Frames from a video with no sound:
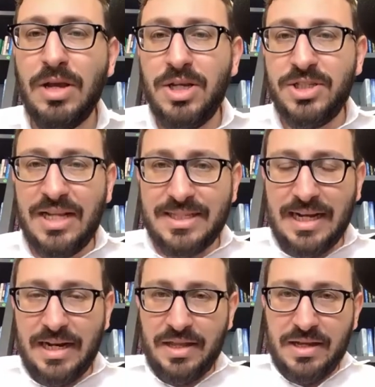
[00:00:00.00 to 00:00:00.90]
So that's
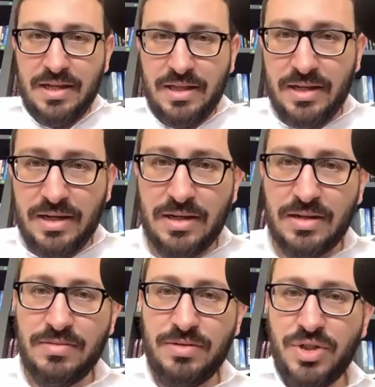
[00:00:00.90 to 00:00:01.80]
kind of the,
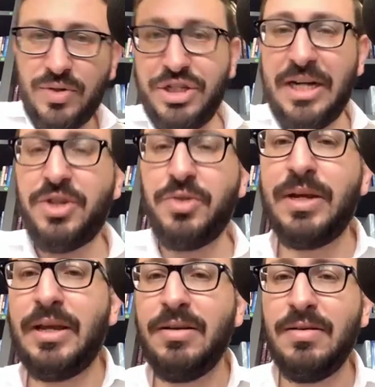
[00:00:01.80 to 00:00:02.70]
the
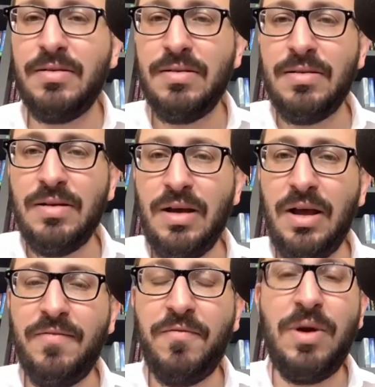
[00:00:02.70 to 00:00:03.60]
trajectory
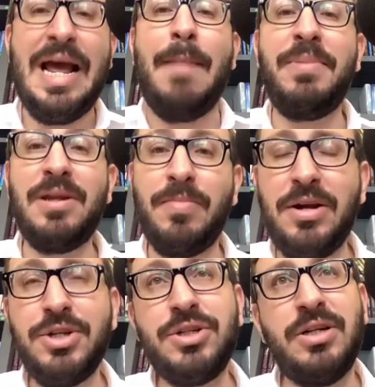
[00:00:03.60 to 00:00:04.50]
of what happened in our
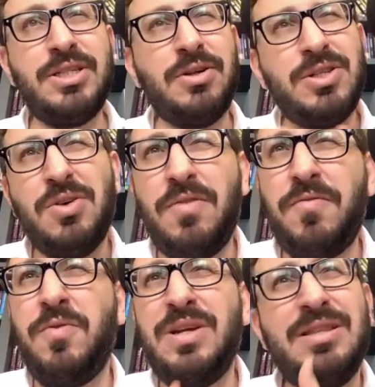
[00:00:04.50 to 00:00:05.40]
Parsha. It starts off
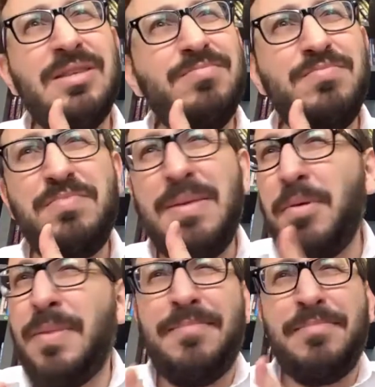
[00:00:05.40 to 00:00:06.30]
with the people
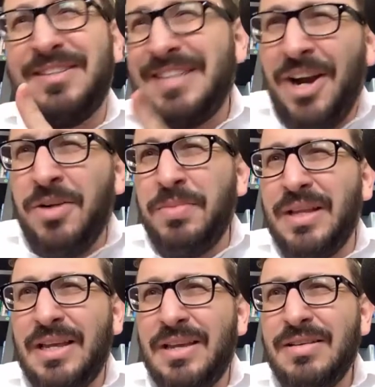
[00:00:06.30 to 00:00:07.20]
behaving
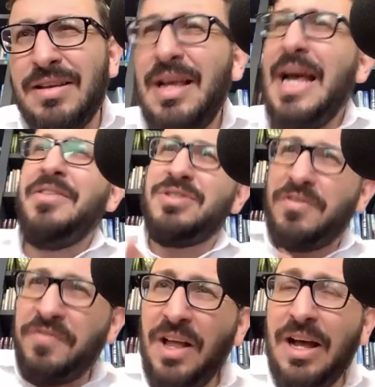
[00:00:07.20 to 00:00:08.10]
terribly, and there's the
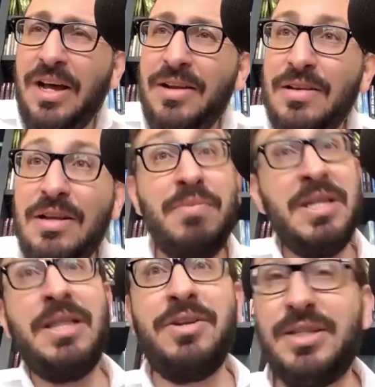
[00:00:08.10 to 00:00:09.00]
flood, but
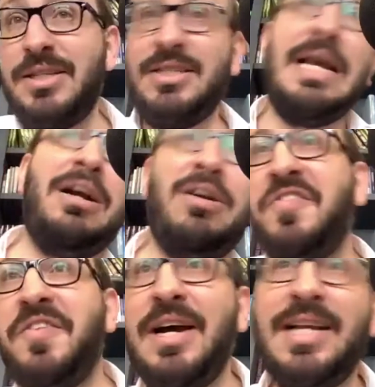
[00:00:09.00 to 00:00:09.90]
then there's the
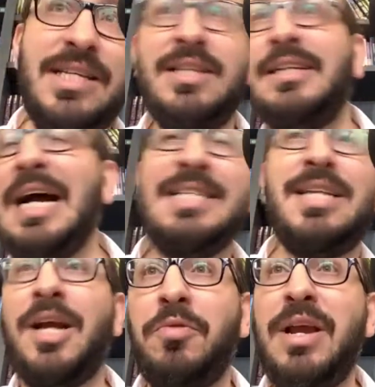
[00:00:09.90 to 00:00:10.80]
sacrifice and God's
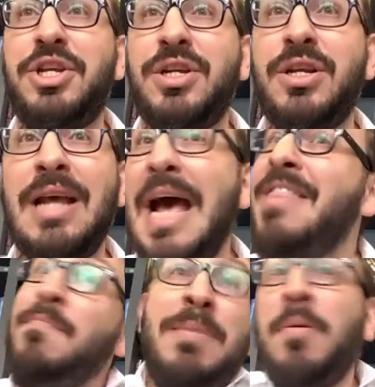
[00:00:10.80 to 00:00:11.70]
declaration, and
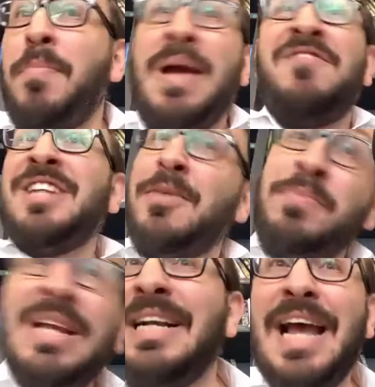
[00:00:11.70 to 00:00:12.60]
then people behave
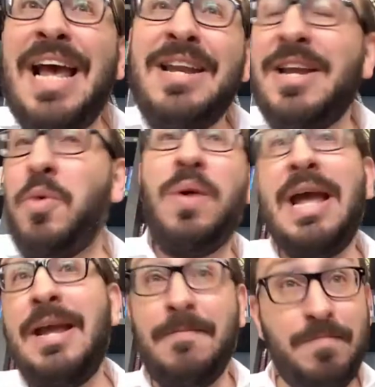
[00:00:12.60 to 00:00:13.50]
terribly again in a
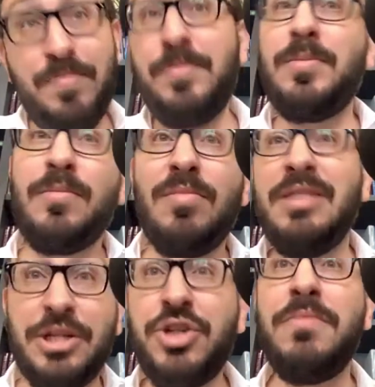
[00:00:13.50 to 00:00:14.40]
way
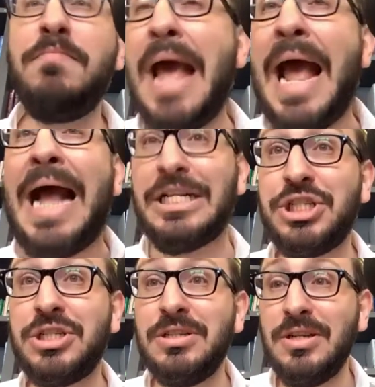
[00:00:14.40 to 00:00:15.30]
that should match